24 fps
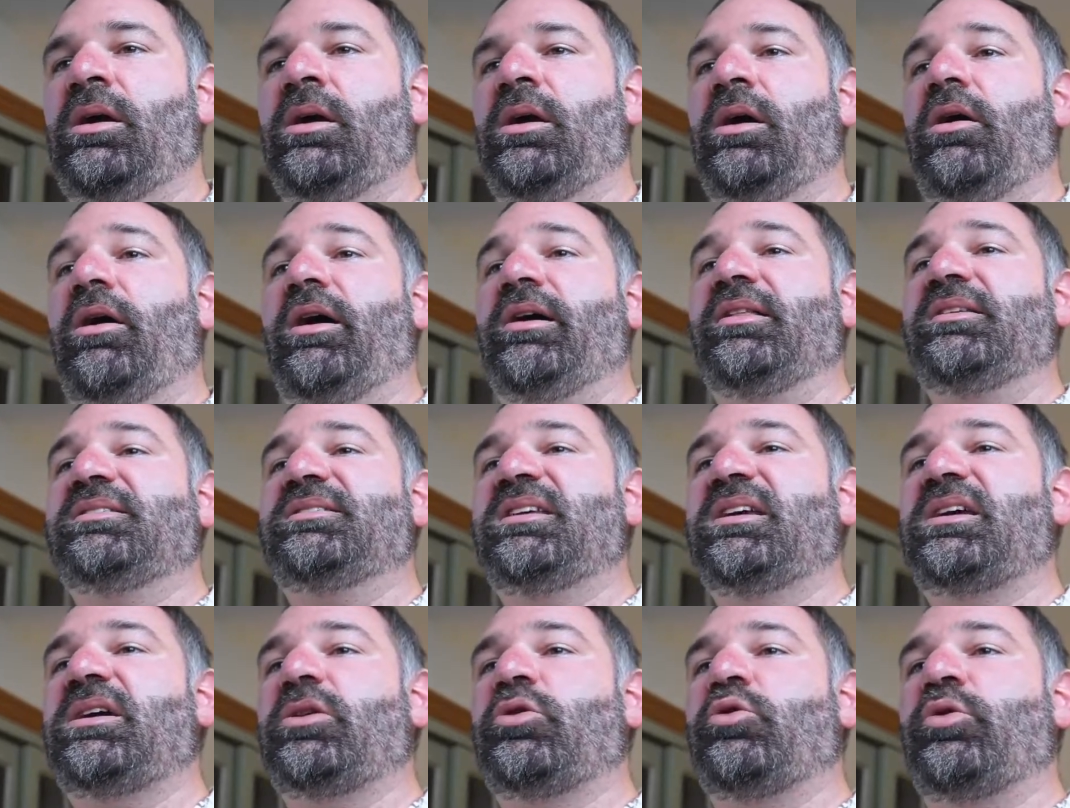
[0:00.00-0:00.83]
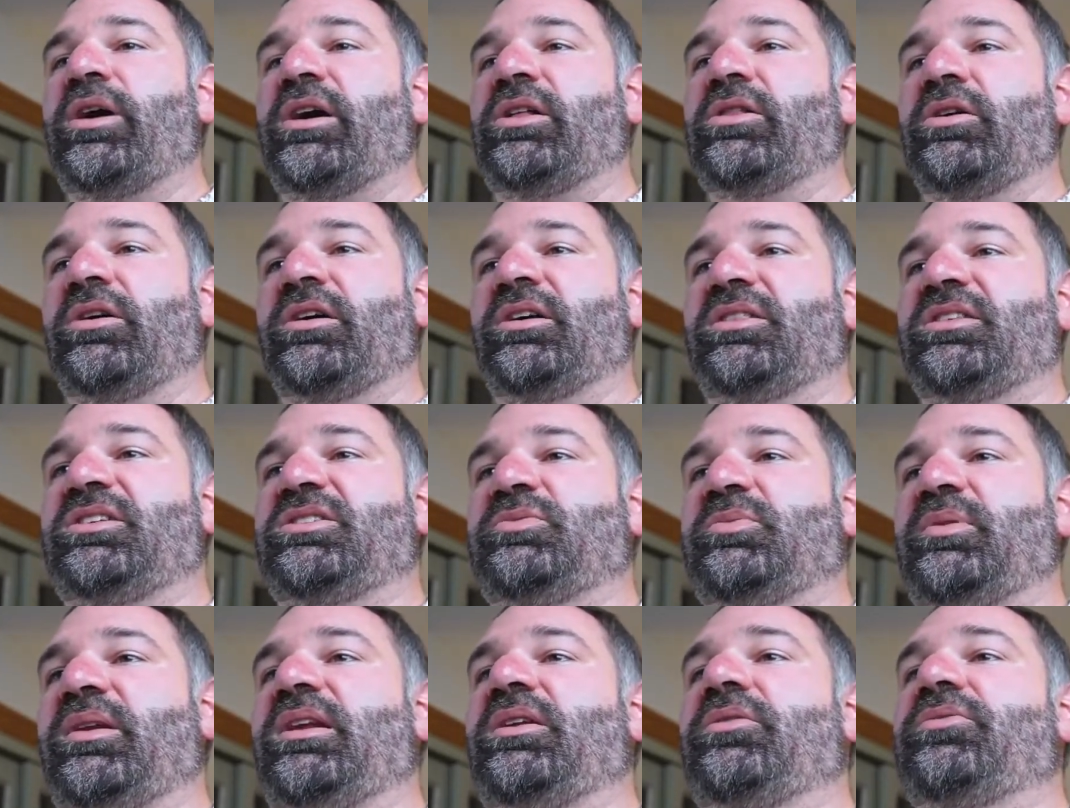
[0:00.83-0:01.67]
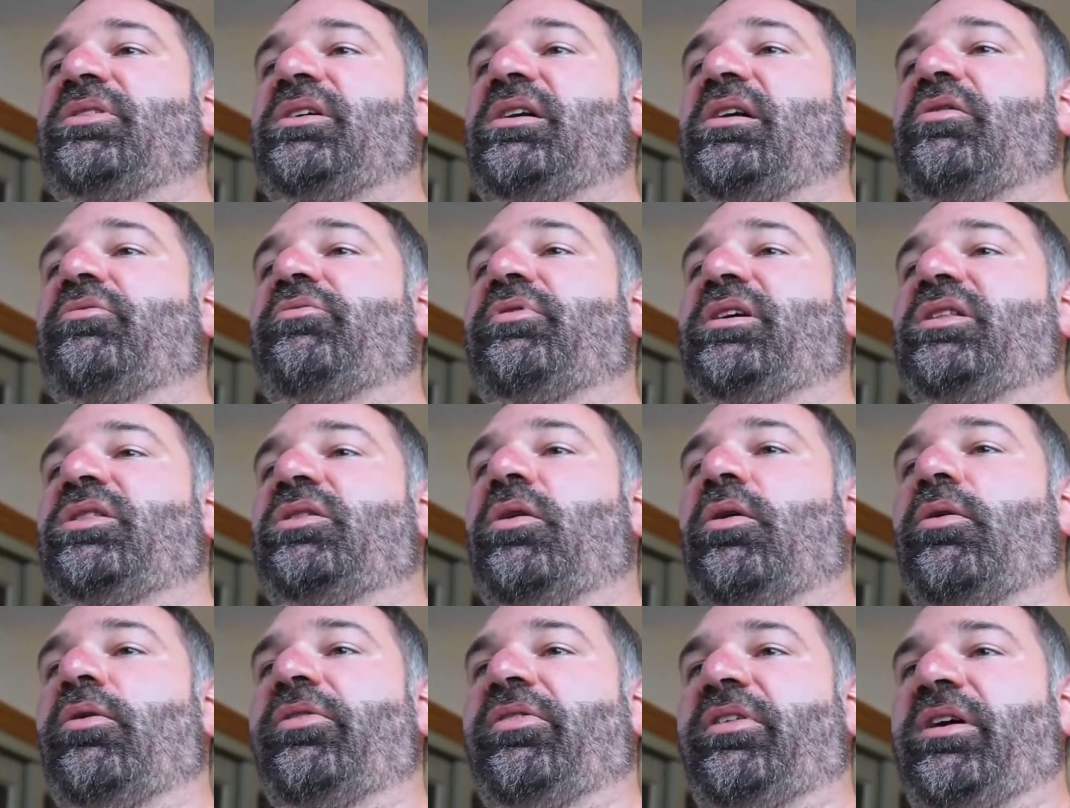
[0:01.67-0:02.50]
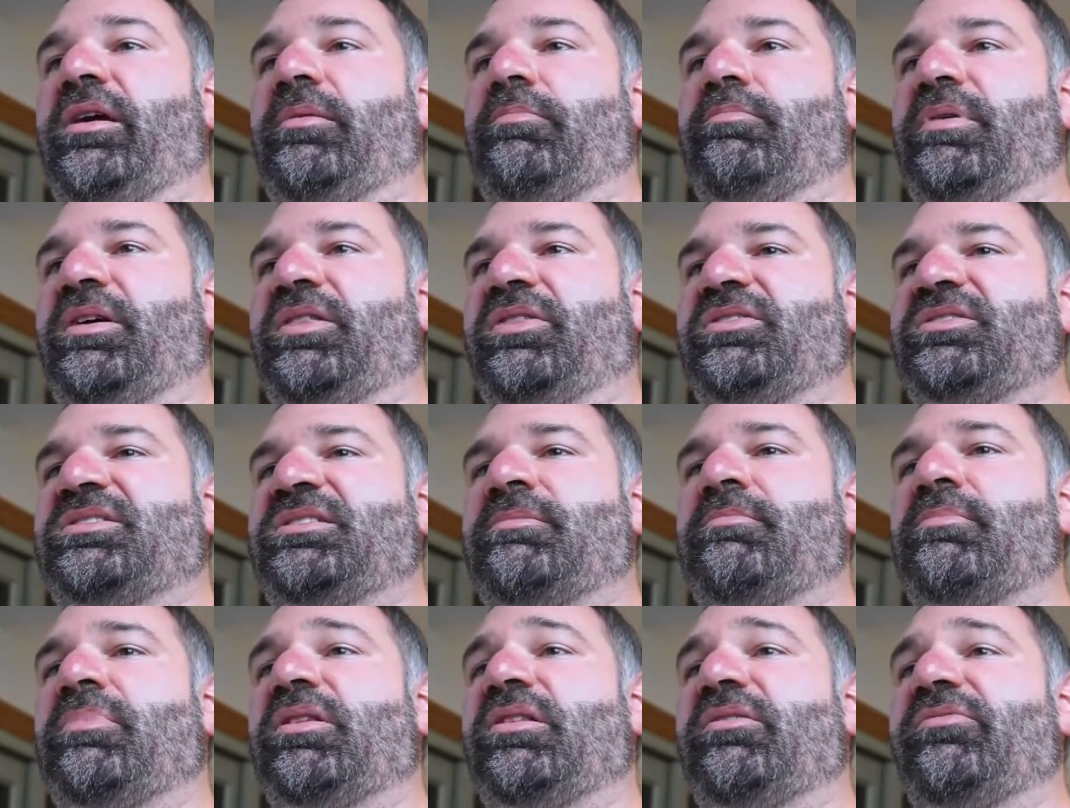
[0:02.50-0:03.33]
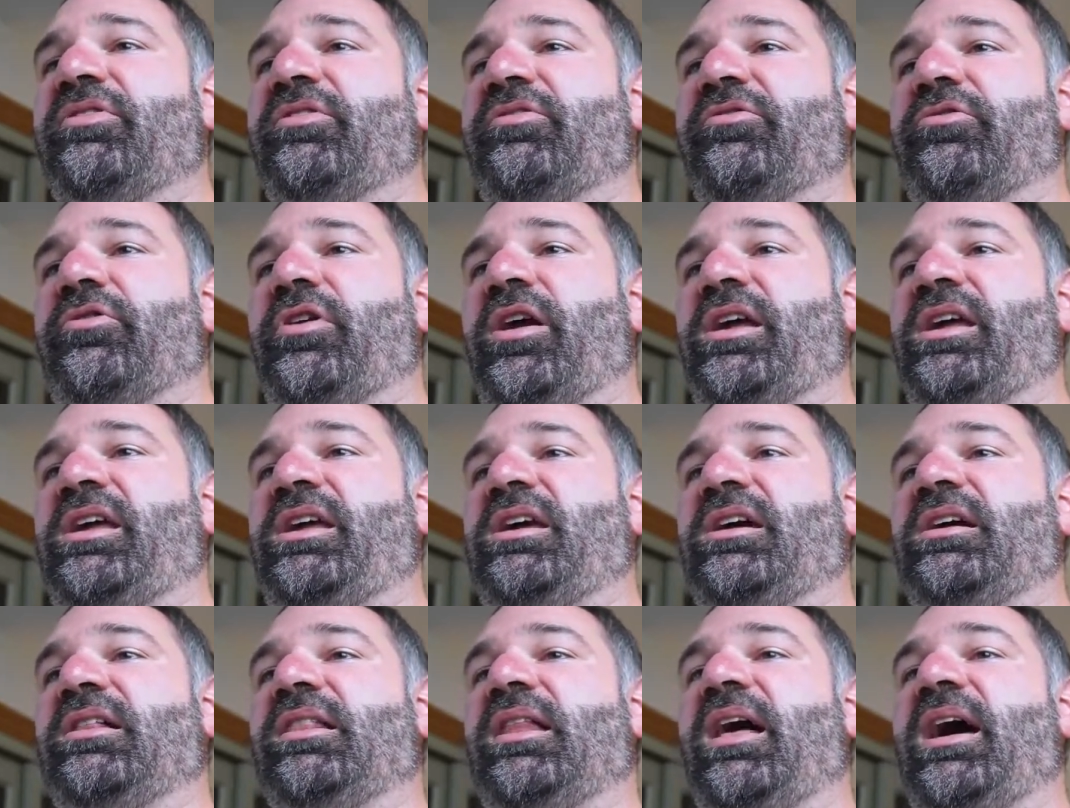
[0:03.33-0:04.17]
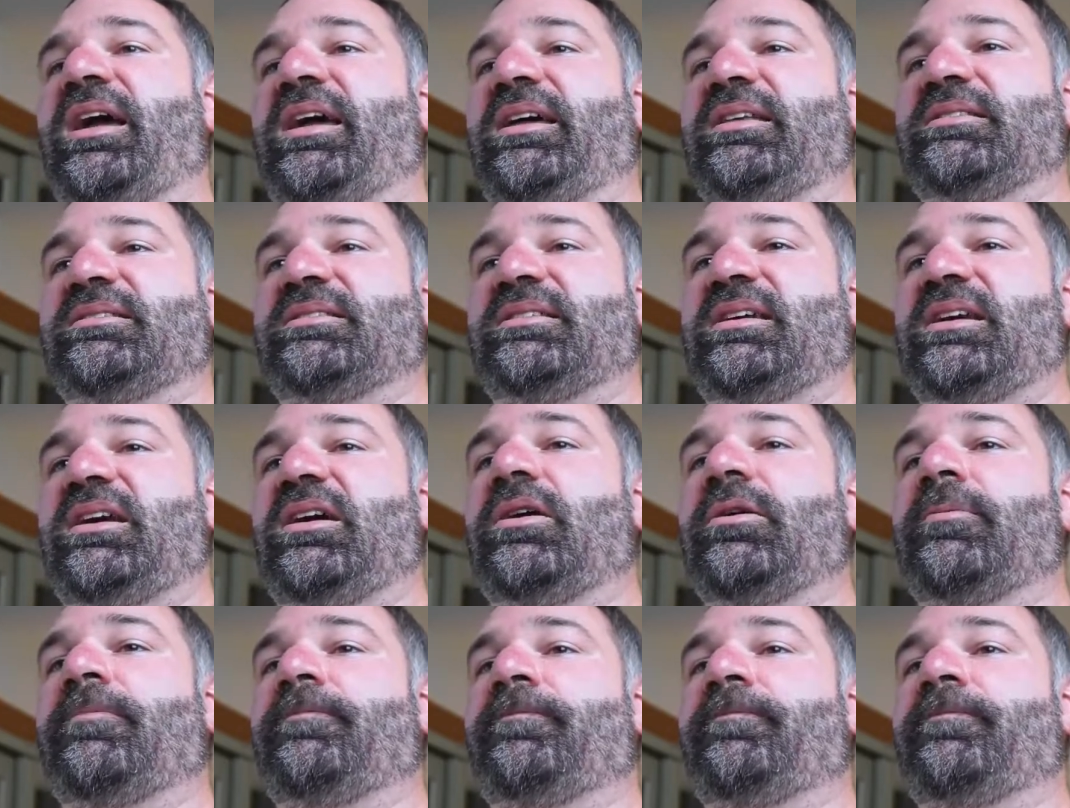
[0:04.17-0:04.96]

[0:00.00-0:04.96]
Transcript: All right, let's take a quick look at this one. I don't think I'll read the whole thing, but the symbol of the Ferengi Alliance here.